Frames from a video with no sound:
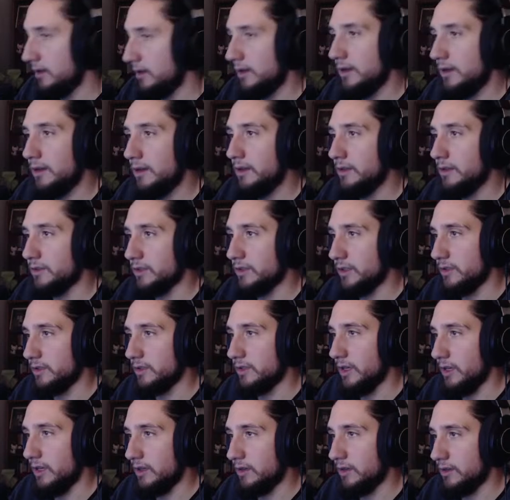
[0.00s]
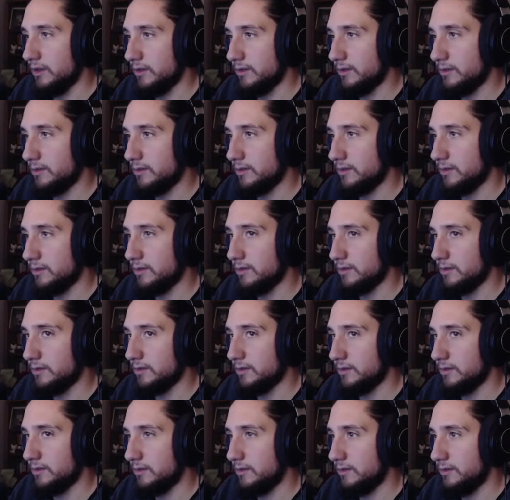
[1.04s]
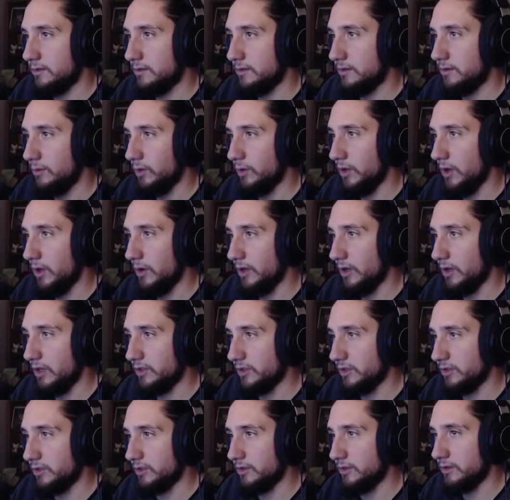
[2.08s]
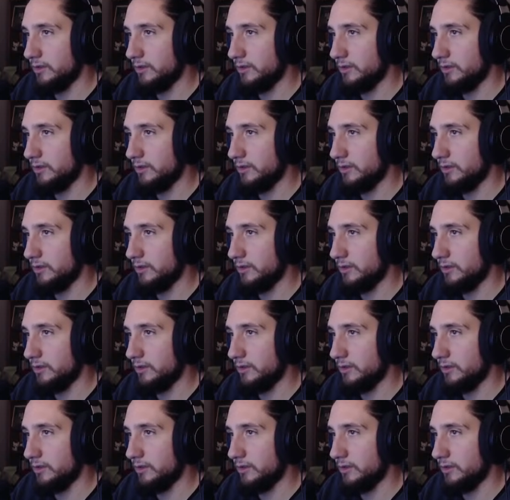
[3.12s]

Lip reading: is going to take... Well, no, it just